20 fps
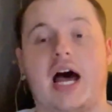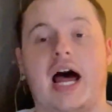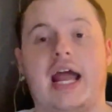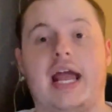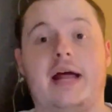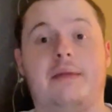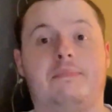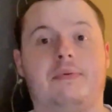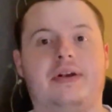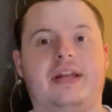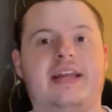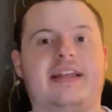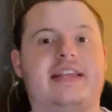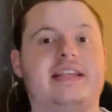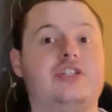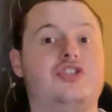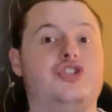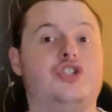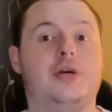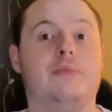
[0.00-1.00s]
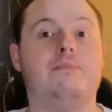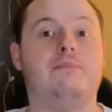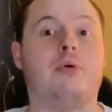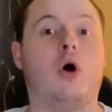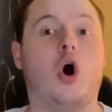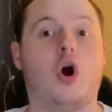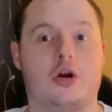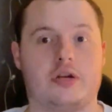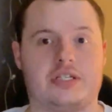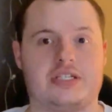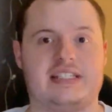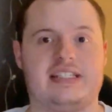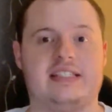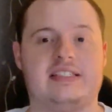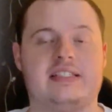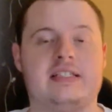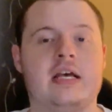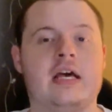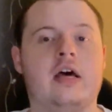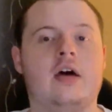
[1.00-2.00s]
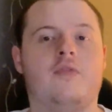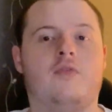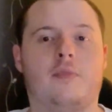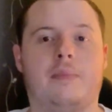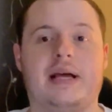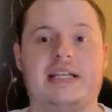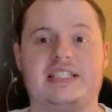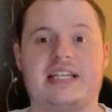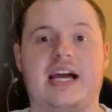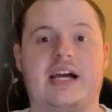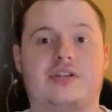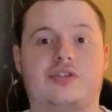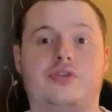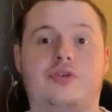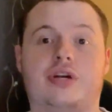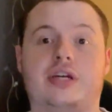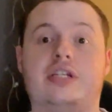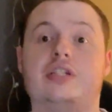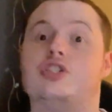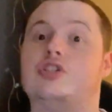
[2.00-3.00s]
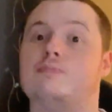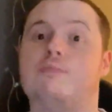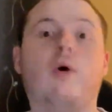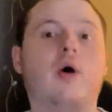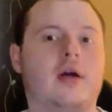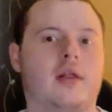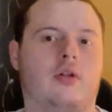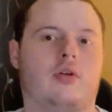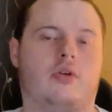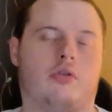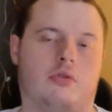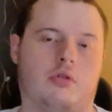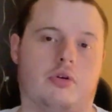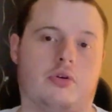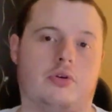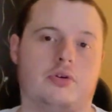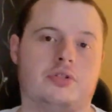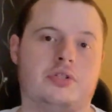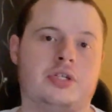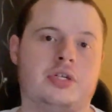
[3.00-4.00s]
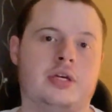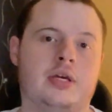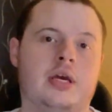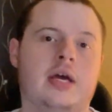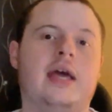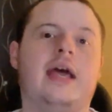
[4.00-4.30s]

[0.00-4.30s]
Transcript: I had predicted Jim Parsons for Best Actor in Spoiler Alert.